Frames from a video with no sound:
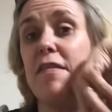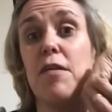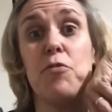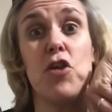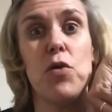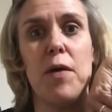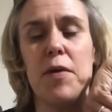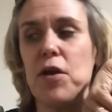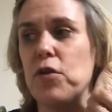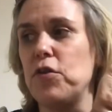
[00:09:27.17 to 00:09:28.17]
up to you how you
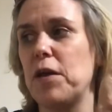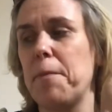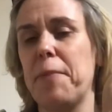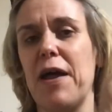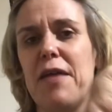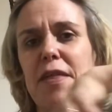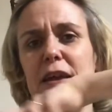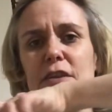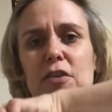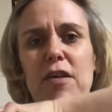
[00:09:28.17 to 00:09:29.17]
include it. But I think
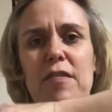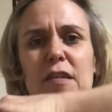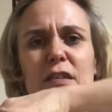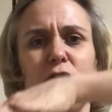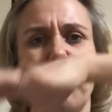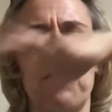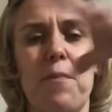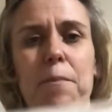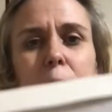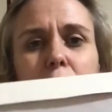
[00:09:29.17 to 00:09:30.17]
it does sort of
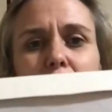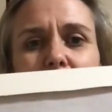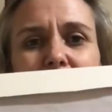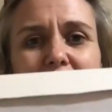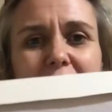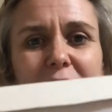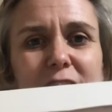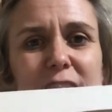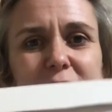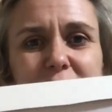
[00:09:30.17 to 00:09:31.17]
add
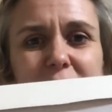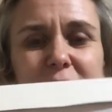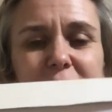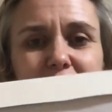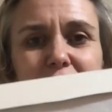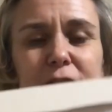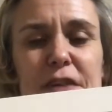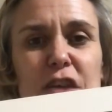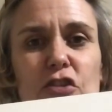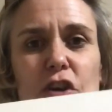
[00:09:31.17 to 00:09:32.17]
to the
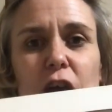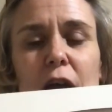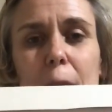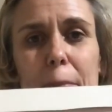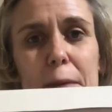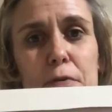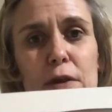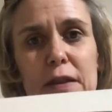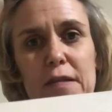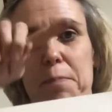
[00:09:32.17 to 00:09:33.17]
feature by putting
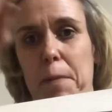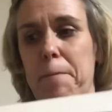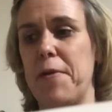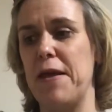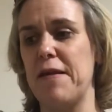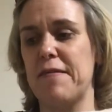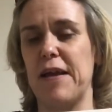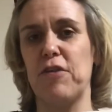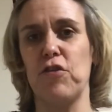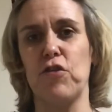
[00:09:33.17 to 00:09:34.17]
this bumpy
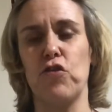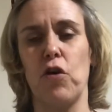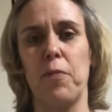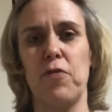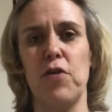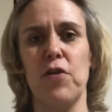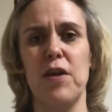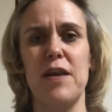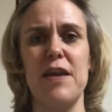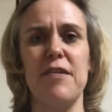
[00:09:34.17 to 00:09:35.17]
section on top. So you're going to
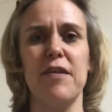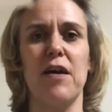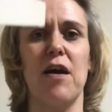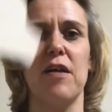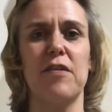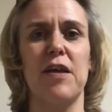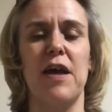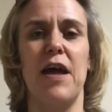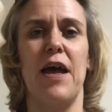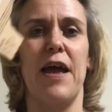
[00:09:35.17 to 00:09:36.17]
need to cut
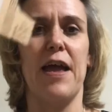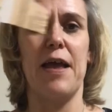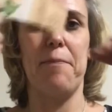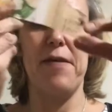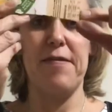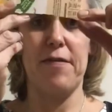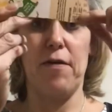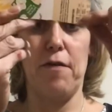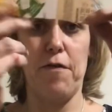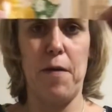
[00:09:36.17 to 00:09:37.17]
a piece
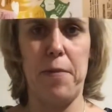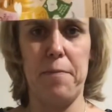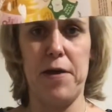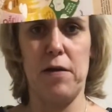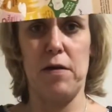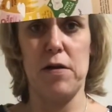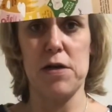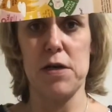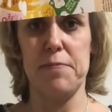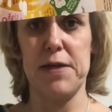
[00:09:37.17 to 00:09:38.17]
of bumpy card
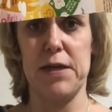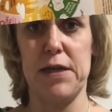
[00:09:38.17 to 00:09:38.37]
a bit like